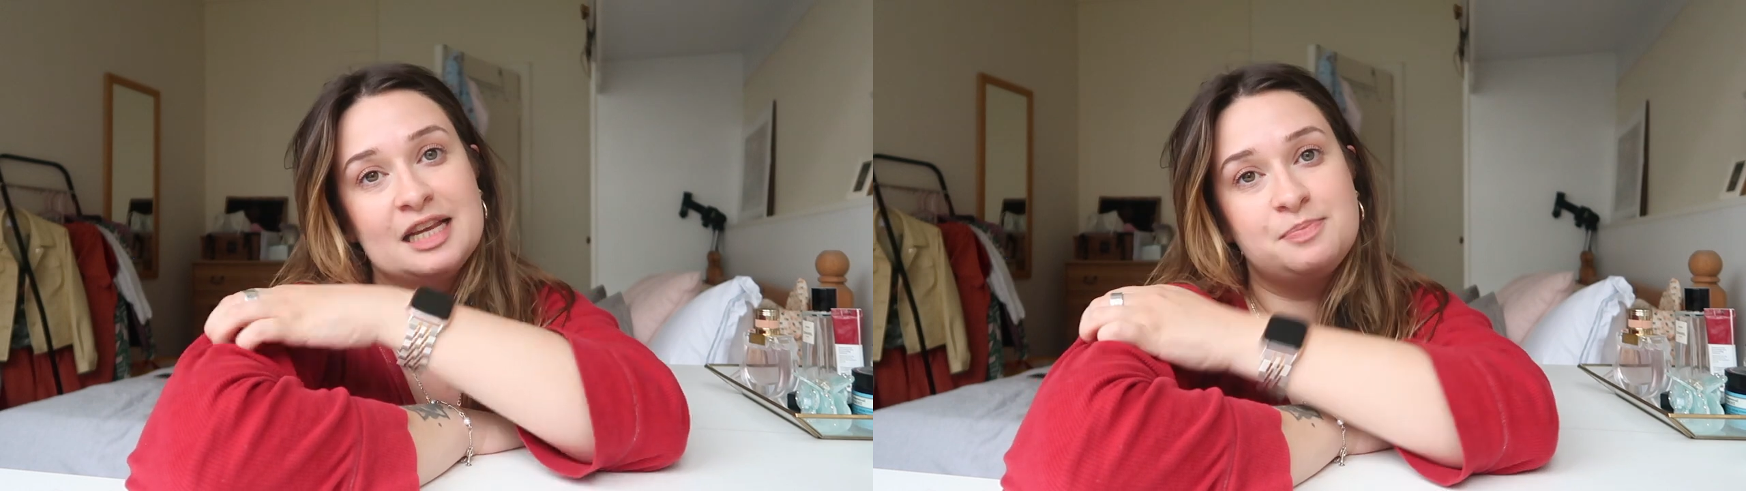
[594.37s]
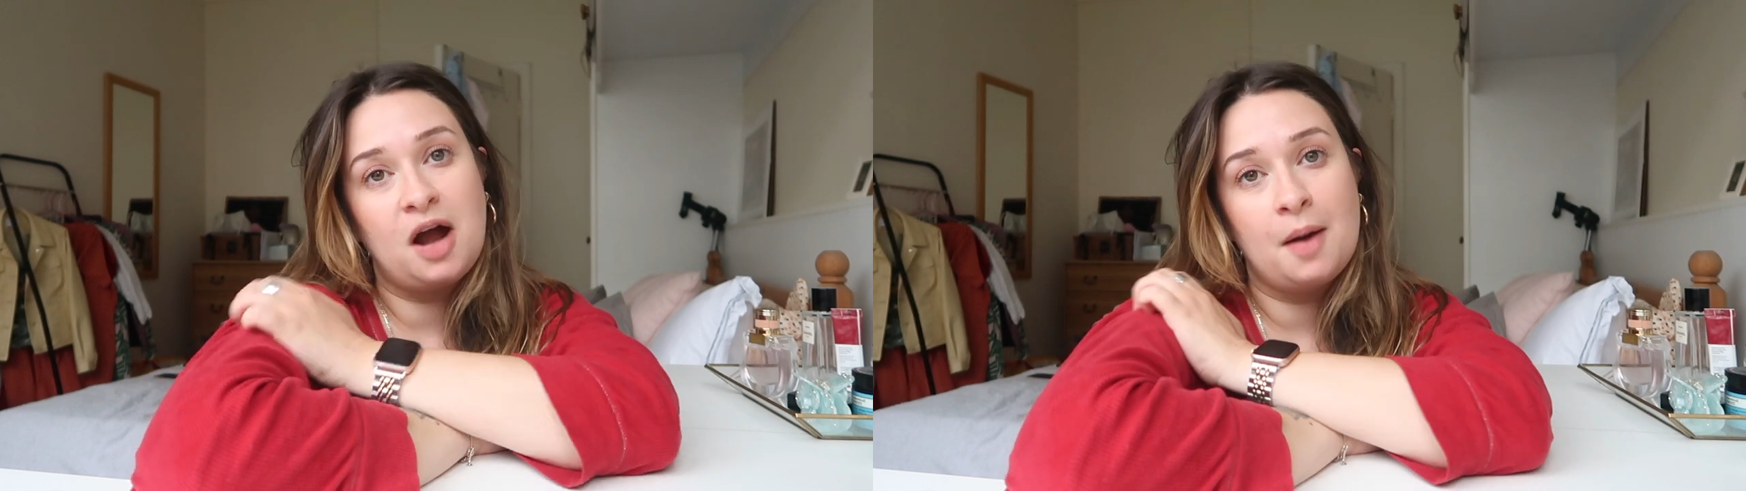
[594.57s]

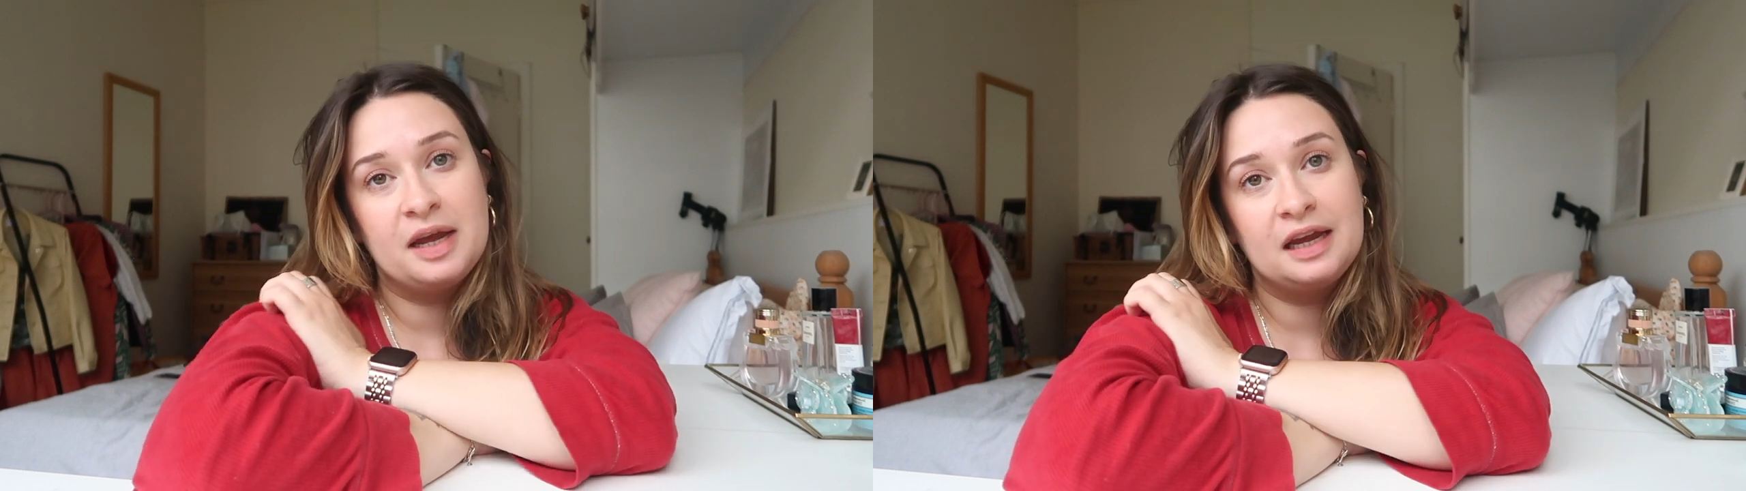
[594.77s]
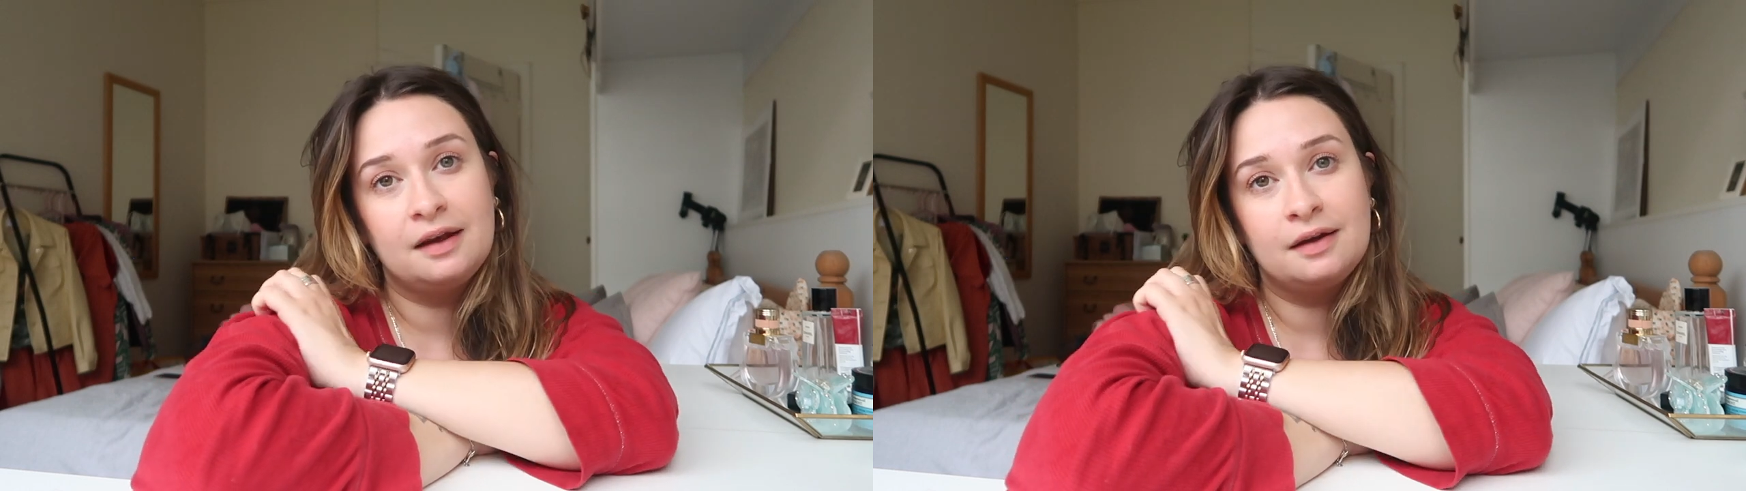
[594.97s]
is
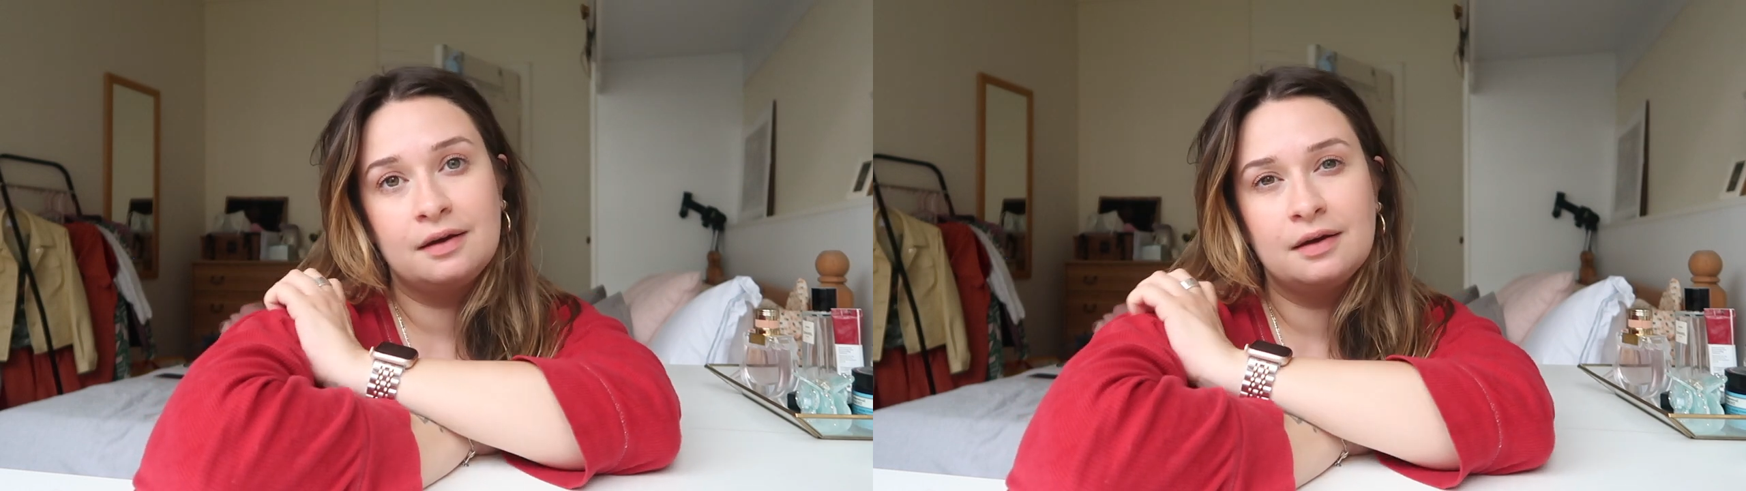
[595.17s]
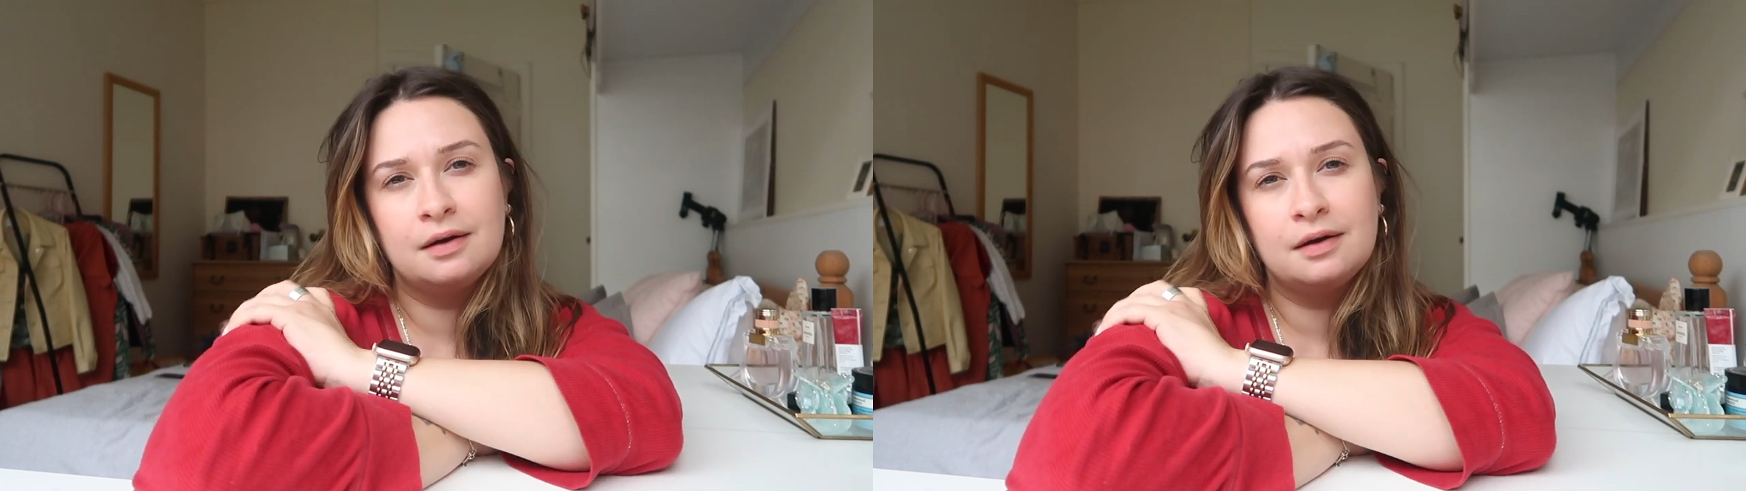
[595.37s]
becoming,